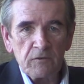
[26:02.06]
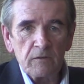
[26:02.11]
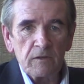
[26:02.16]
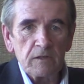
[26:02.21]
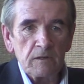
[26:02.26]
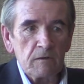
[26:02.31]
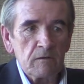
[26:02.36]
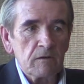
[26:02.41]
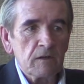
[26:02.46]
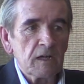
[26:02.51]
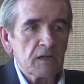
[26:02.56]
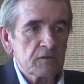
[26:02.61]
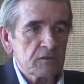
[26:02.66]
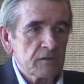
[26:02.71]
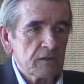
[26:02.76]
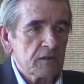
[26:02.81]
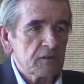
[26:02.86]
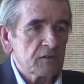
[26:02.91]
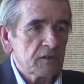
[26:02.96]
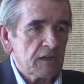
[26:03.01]
on International
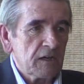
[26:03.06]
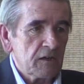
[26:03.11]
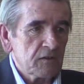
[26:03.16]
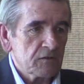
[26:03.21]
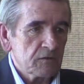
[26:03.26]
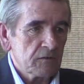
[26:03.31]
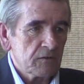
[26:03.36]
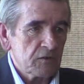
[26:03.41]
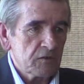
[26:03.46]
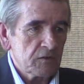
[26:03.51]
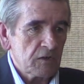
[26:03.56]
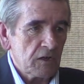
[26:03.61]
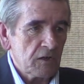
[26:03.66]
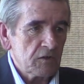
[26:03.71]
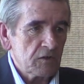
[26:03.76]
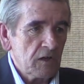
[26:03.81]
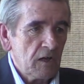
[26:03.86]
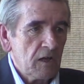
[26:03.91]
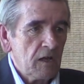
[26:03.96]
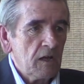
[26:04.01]
Educational
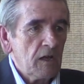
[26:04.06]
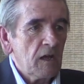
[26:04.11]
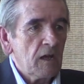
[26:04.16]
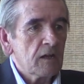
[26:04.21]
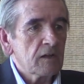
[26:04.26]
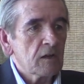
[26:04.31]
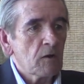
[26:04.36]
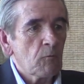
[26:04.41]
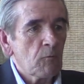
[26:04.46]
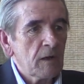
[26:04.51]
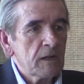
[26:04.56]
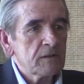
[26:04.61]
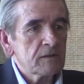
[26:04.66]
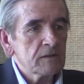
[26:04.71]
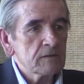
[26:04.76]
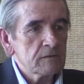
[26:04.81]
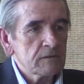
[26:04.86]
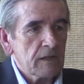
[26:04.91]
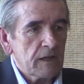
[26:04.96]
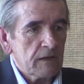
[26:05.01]
Exchange, and you went to
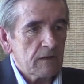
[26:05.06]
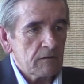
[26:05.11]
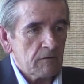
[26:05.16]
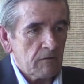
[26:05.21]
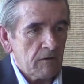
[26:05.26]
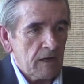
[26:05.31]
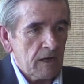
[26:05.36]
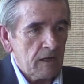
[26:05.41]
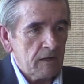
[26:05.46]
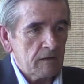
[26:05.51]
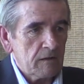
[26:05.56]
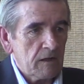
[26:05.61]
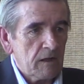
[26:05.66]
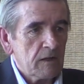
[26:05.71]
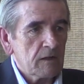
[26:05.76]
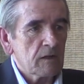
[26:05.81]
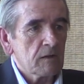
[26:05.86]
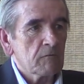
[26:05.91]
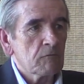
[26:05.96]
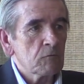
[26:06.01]
Leningrad,
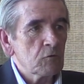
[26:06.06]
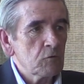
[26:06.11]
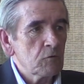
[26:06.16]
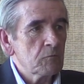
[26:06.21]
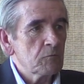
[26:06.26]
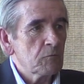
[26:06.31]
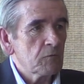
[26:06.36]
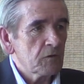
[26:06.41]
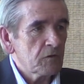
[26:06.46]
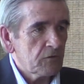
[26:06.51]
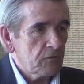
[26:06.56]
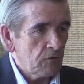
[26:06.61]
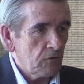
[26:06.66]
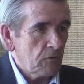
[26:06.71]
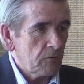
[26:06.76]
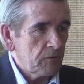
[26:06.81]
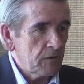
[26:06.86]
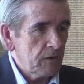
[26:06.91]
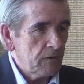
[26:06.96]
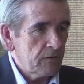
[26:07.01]
and you roomed with
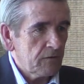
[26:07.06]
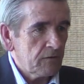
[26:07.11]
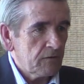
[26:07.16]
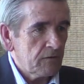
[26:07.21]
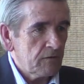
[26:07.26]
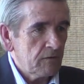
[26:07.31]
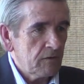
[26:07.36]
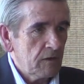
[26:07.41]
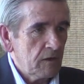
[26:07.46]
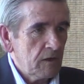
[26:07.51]
Soviets,